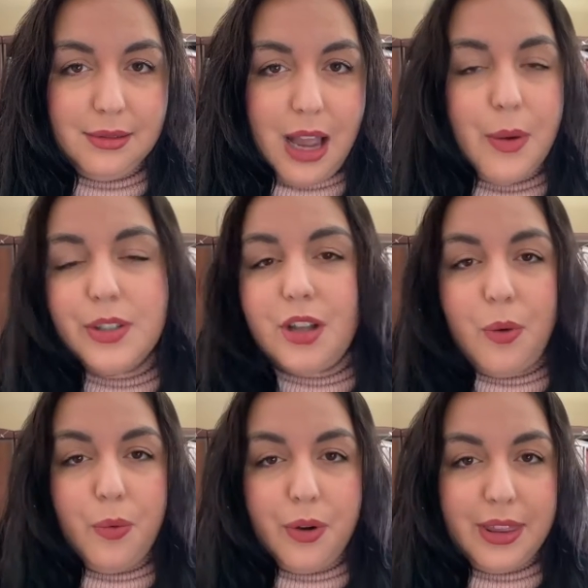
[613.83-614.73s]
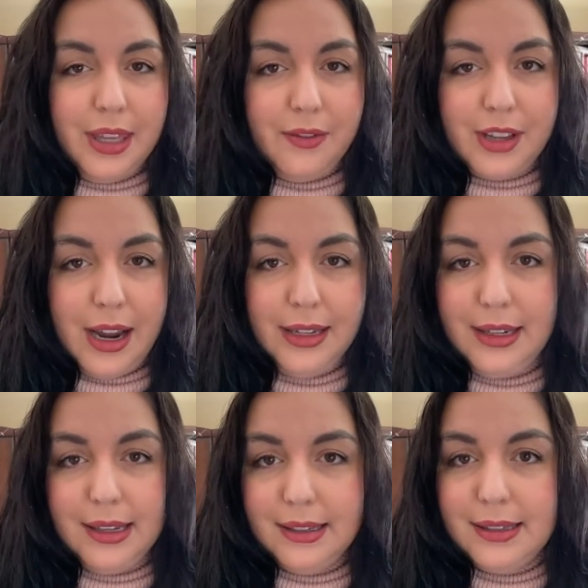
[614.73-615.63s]
I was not worthy of
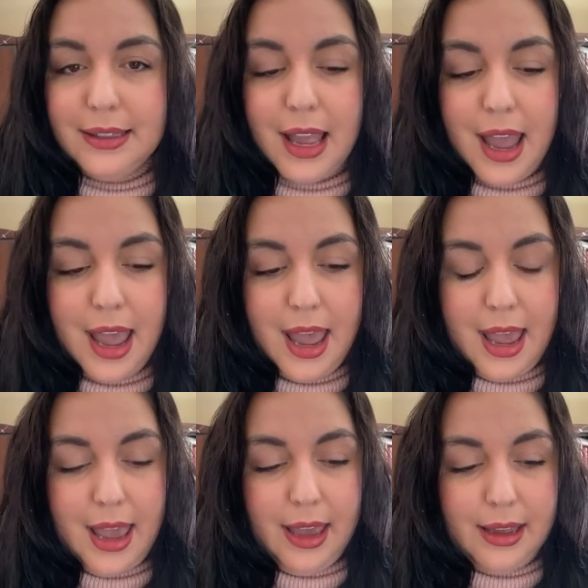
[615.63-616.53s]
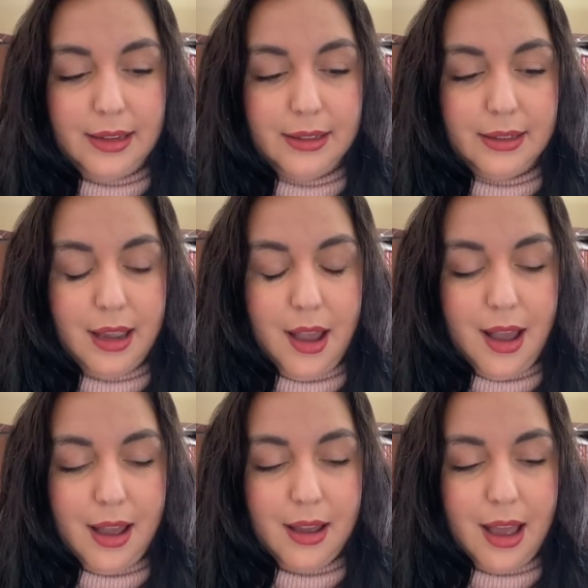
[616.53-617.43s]
kindness. And
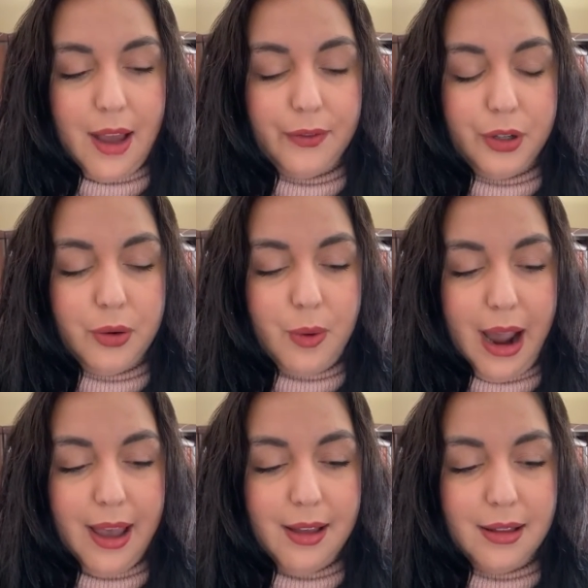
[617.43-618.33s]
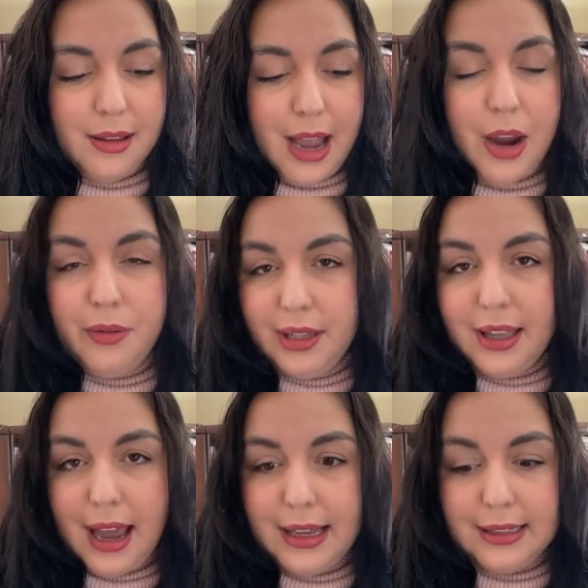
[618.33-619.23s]
after a while, I
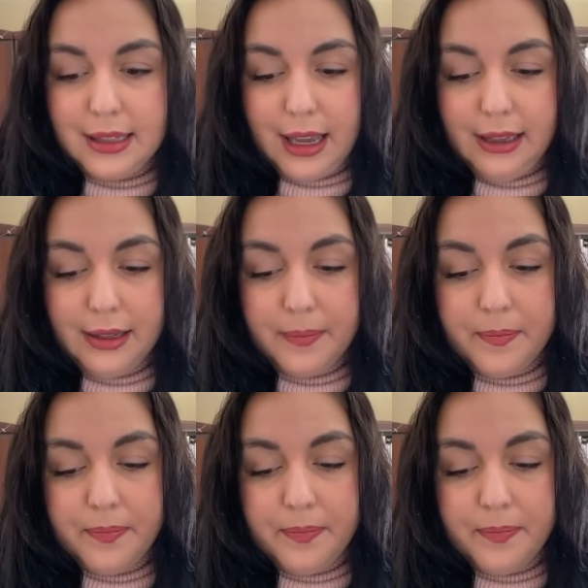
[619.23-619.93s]
realized, like,